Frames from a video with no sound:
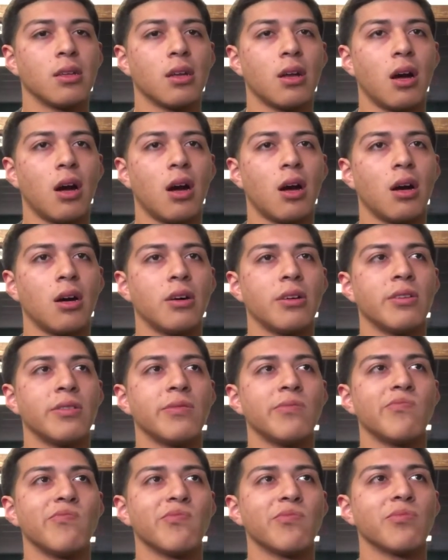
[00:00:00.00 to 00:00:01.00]

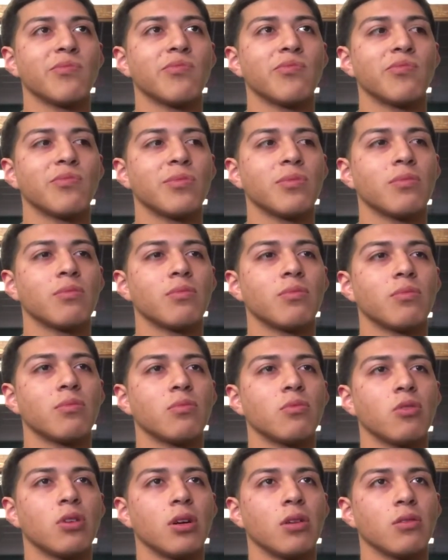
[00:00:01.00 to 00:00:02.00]
Um,
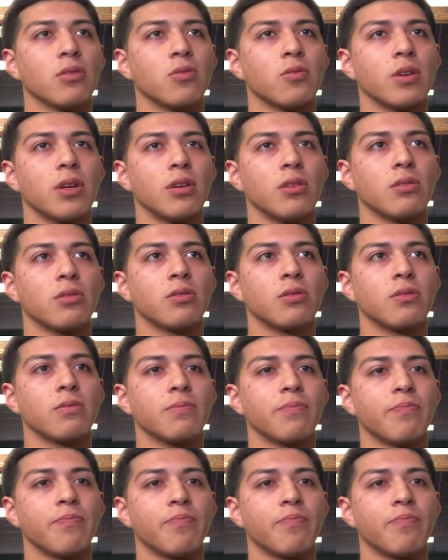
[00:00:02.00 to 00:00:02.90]
what else? What else?